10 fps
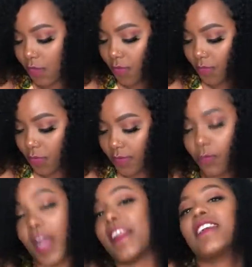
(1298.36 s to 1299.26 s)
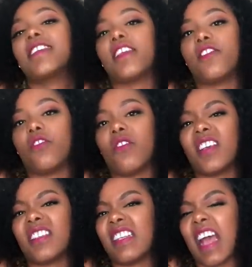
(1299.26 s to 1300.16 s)
What had I said no?
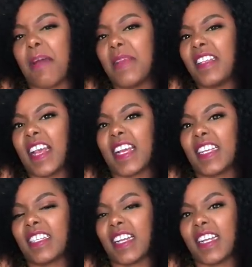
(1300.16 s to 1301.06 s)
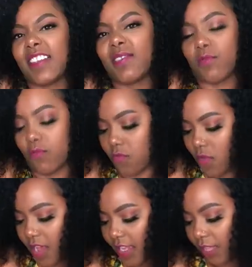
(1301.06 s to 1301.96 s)
I said, I can't write, so
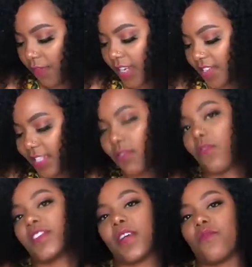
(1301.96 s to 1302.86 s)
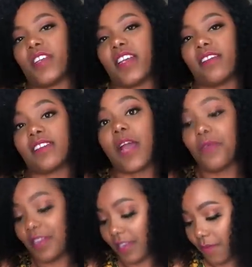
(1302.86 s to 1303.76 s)
it's fine, just look for somebody else. I
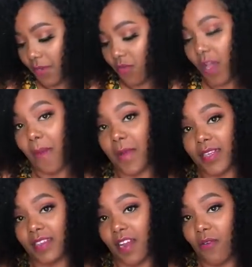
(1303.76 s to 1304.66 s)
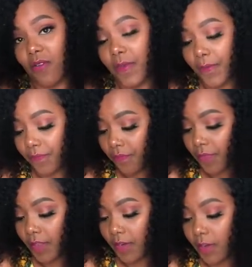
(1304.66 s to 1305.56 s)
wouldn't have been where I'm at now,
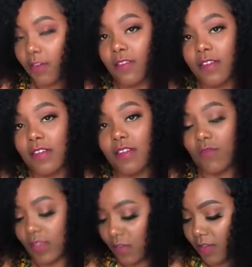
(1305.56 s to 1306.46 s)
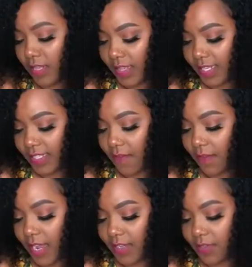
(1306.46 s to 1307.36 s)
you know, with all the things I've
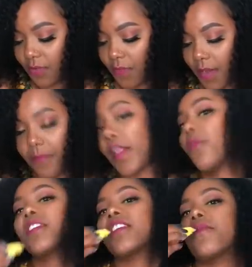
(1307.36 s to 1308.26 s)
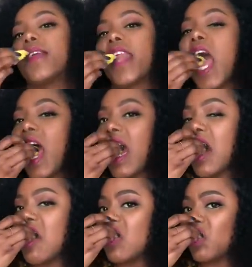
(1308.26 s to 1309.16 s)
learned so far. I wouldn't have been.
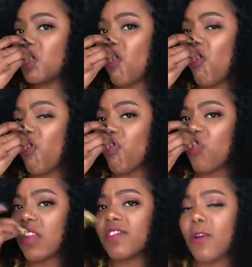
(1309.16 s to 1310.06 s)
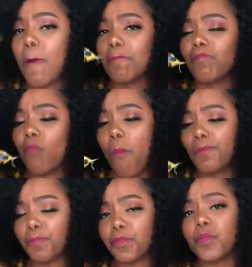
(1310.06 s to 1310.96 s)
So,
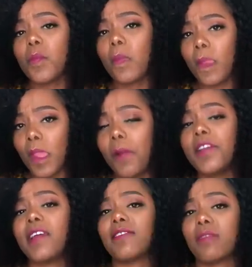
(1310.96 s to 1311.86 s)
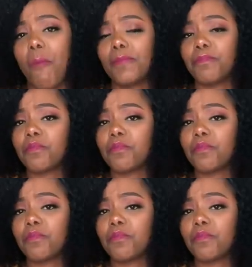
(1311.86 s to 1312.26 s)
yes,